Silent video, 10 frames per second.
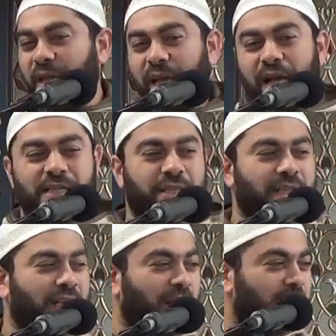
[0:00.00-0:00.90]
And I said
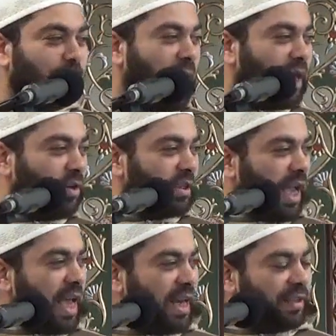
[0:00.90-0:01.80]
Allah subhanahu wa
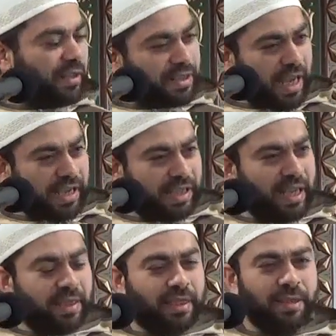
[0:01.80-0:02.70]
ta'ala, there's a
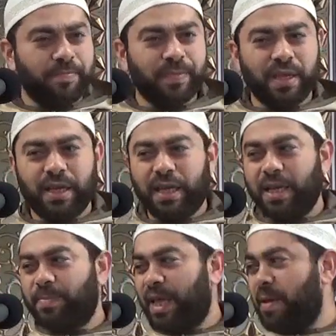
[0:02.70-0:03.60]
hadith in
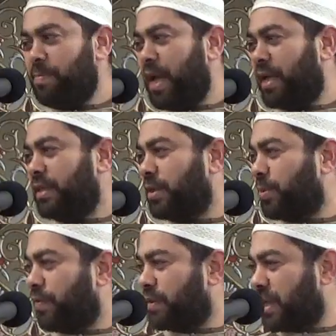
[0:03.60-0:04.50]
Ibn Hibban, the
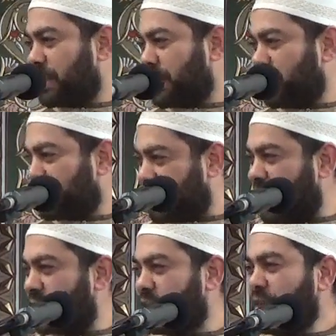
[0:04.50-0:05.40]
Prophet sallallahu alayhi wa sallam
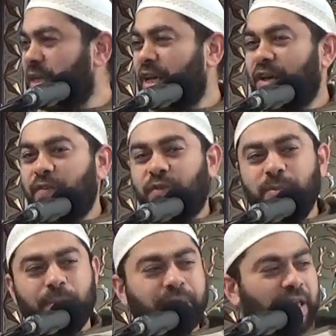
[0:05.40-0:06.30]
says, from
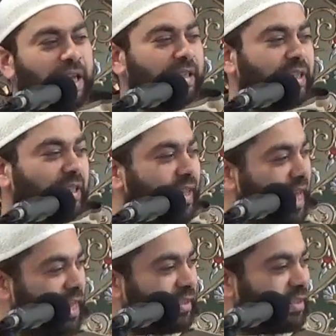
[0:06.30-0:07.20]
the beginning till the
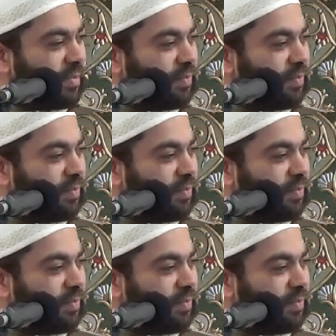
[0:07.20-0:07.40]
end,